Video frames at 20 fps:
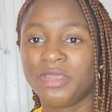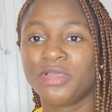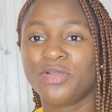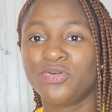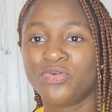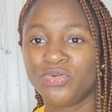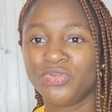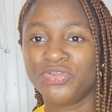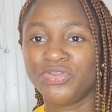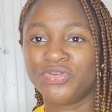
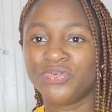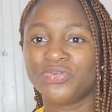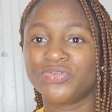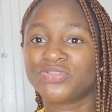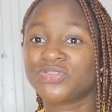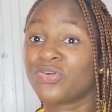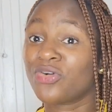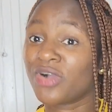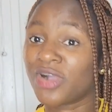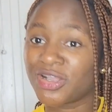good
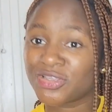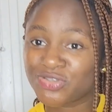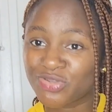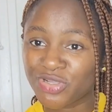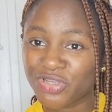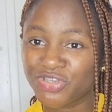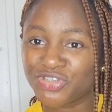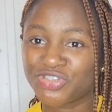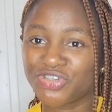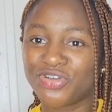news.
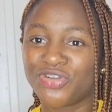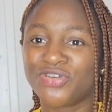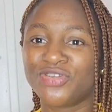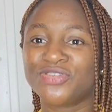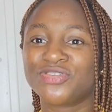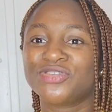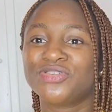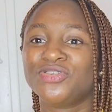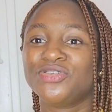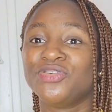
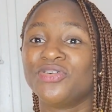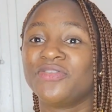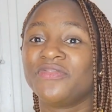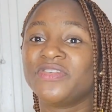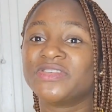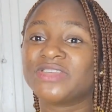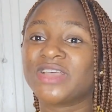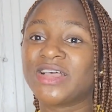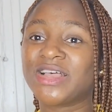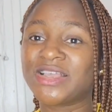Congratulations, your
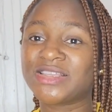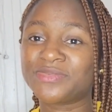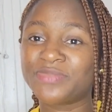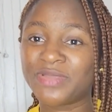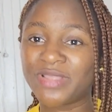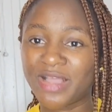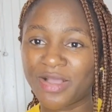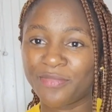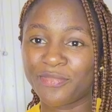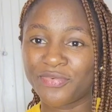visa has
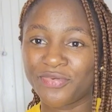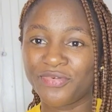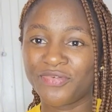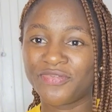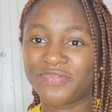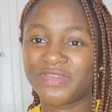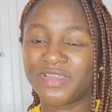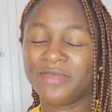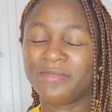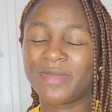been
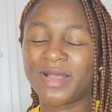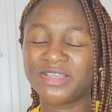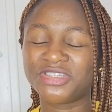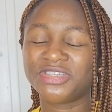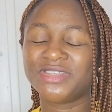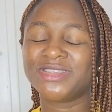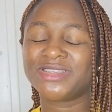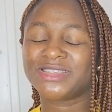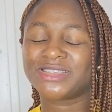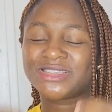approved.
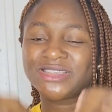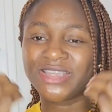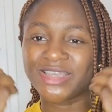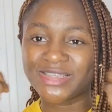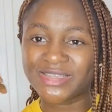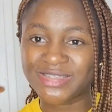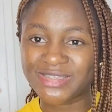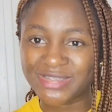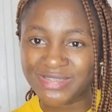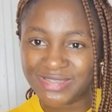Imagine
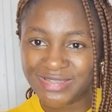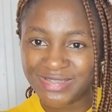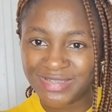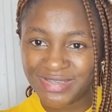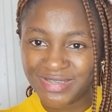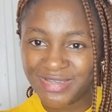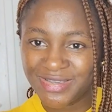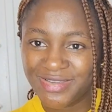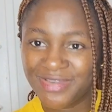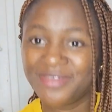6
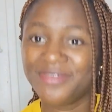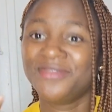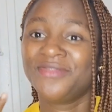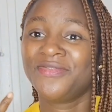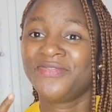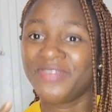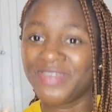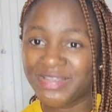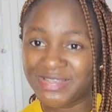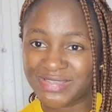
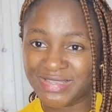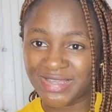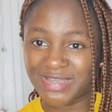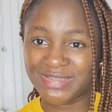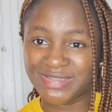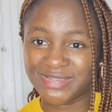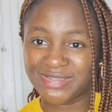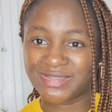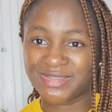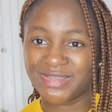
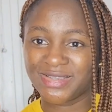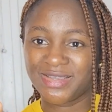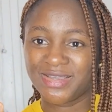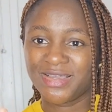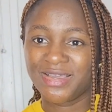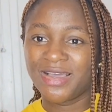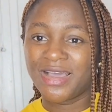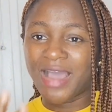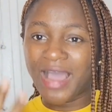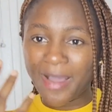visas
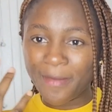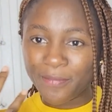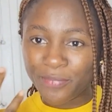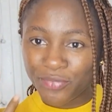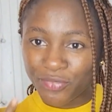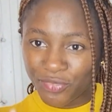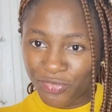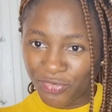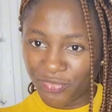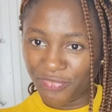
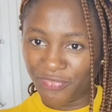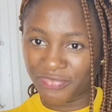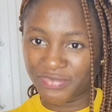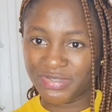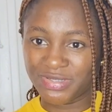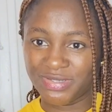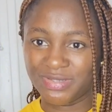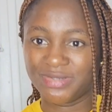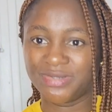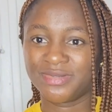
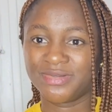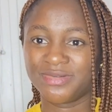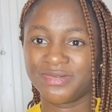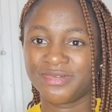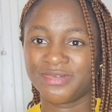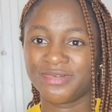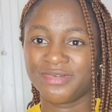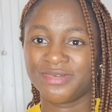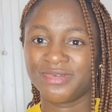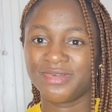approved
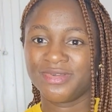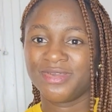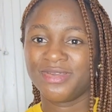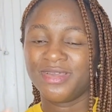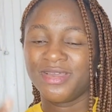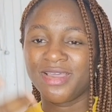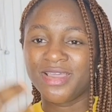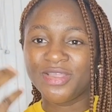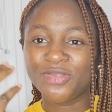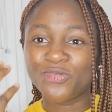
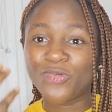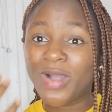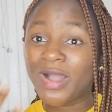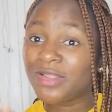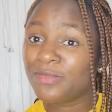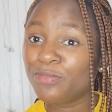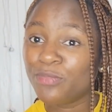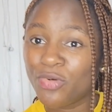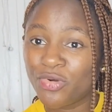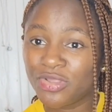in
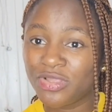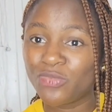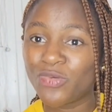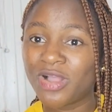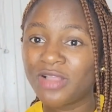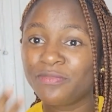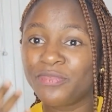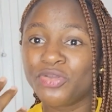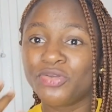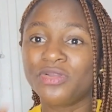one morning,
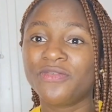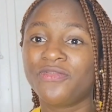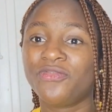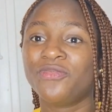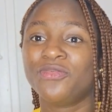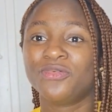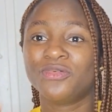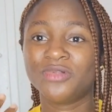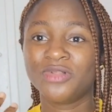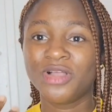one
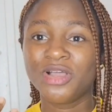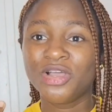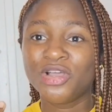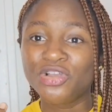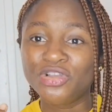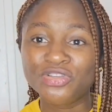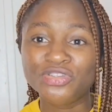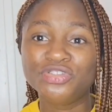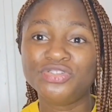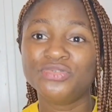beautiful
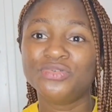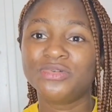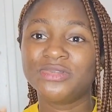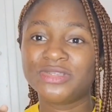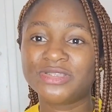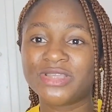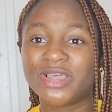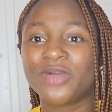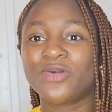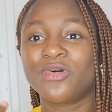June
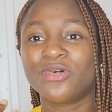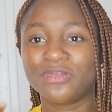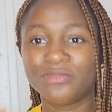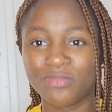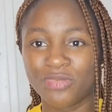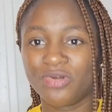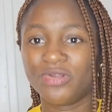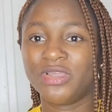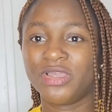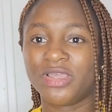2nd
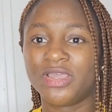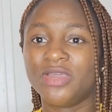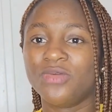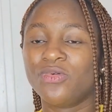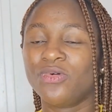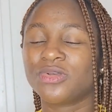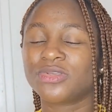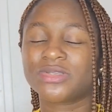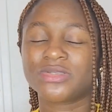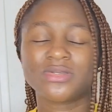morning. It
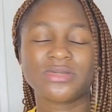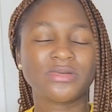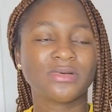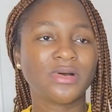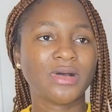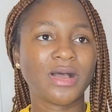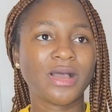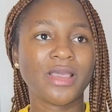was